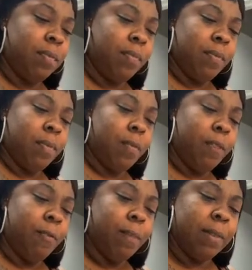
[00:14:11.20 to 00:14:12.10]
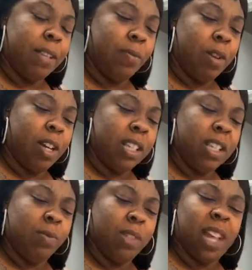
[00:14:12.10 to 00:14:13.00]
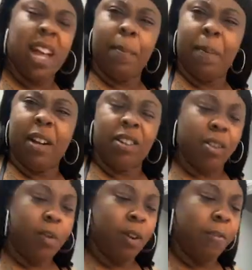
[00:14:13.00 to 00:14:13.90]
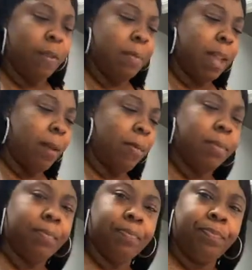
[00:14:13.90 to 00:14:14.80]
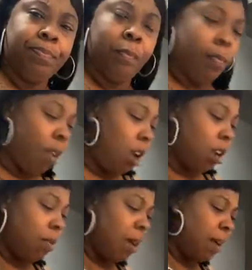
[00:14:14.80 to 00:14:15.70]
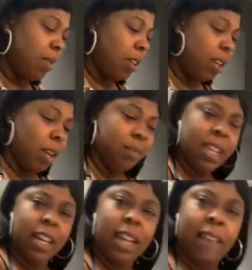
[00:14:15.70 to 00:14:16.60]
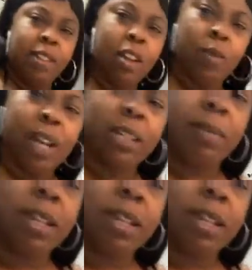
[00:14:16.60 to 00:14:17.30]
We're going to flip this one because this was kind of bigger, so we're going to flip that one. Hold on, while I'm talking, I'm sitting down and y'all watch me.